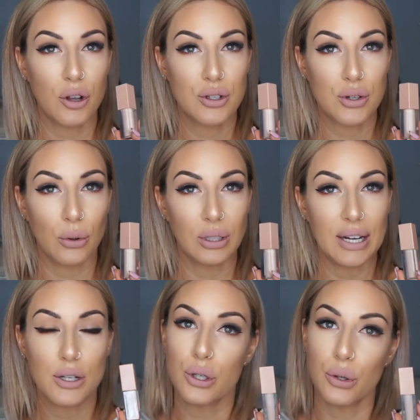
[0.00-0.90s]

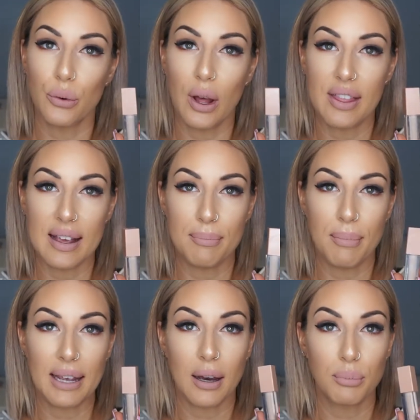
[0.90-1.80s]
solely to the
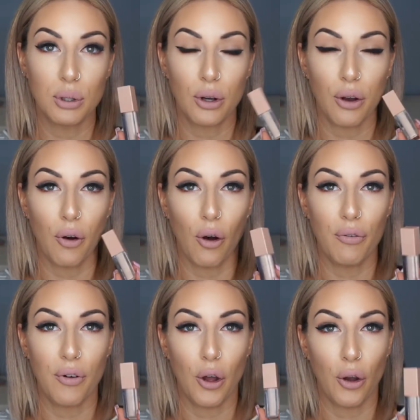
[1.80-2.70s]
makeup look
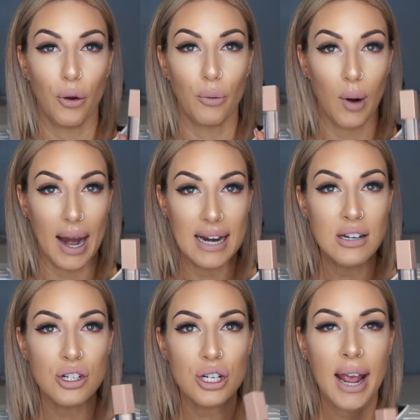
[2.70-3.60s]
of her
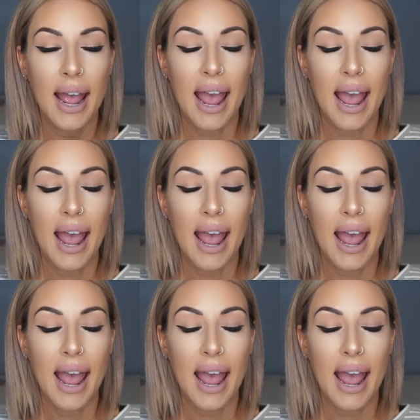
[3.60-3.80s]
range,